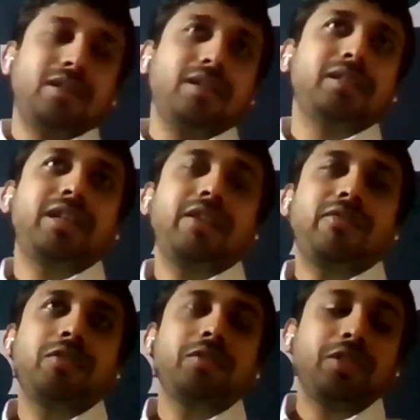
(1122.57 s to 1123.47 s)
So, see,
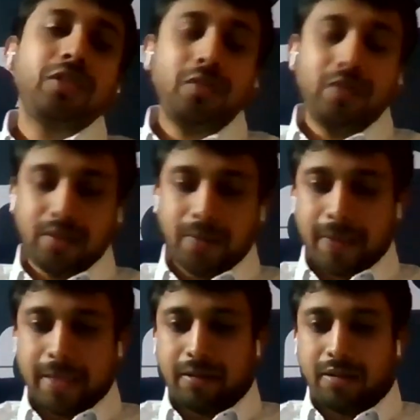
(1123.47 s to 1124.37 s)
of course, any
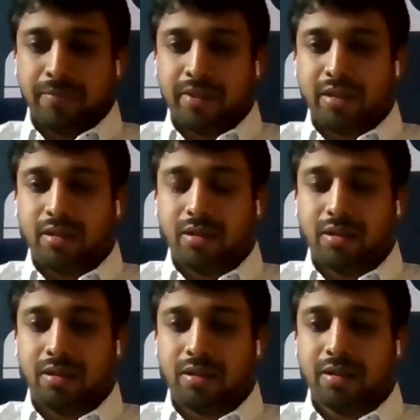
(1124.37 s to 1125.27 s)

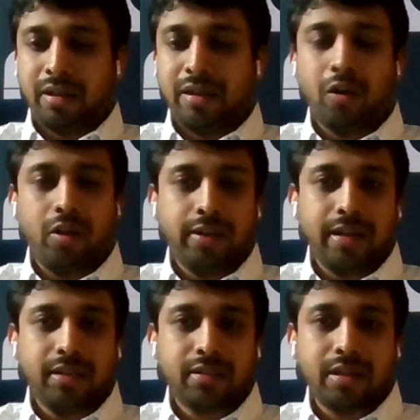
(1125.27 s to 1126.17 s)
oil
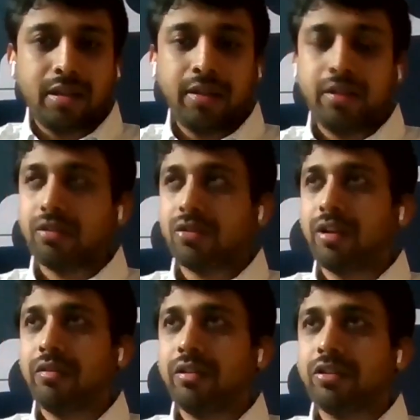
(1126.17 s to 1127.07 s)
and gas
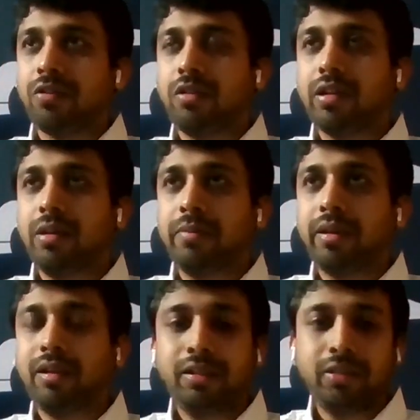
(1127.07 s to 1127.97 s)
industry, it's not
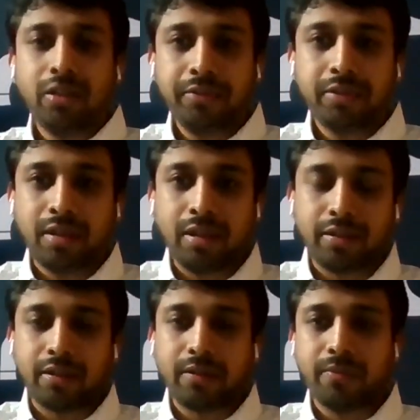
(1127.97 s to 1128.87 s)
completely service
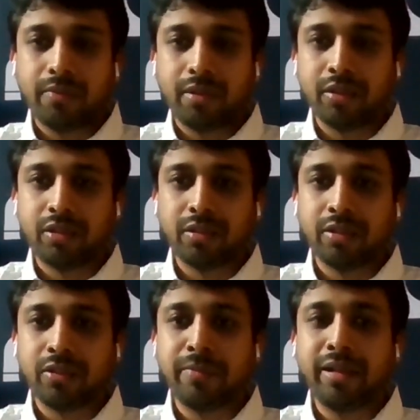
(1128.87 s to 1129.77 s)
related.
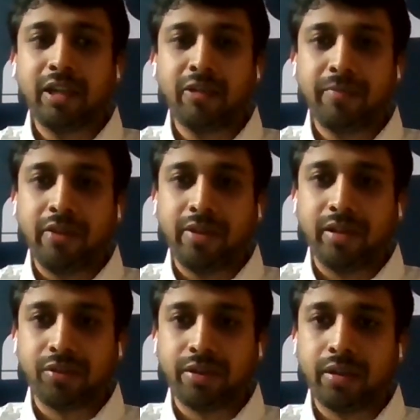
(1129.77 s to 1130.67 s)
It's mainly a
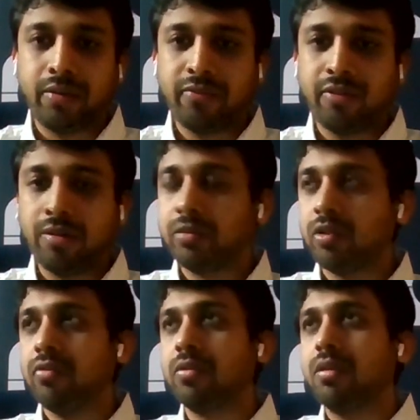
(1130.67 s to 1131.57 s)
manufacturing firm.
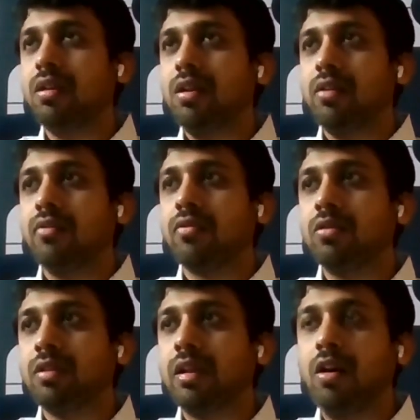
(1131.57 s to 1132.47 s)
So, of
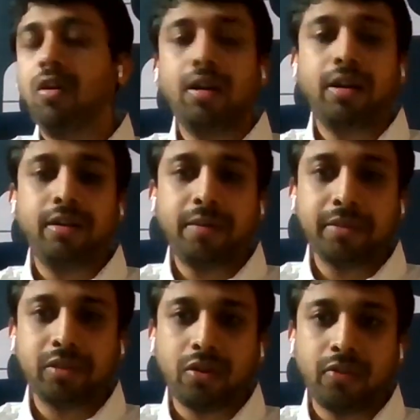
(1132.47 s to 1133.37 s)
course, all
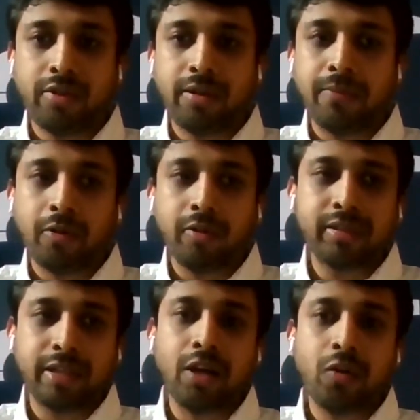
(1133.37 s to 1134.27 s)
100% of our
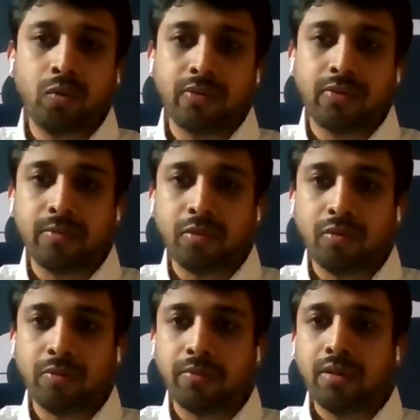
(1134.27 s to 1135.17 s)
employees cannot work
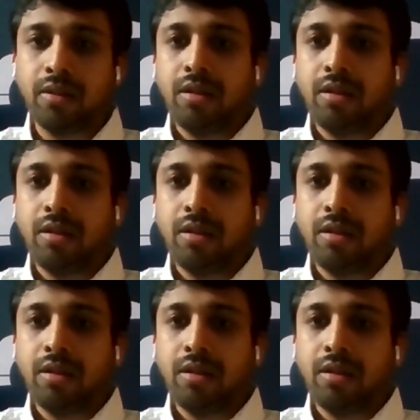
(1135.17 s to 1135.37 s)
from home.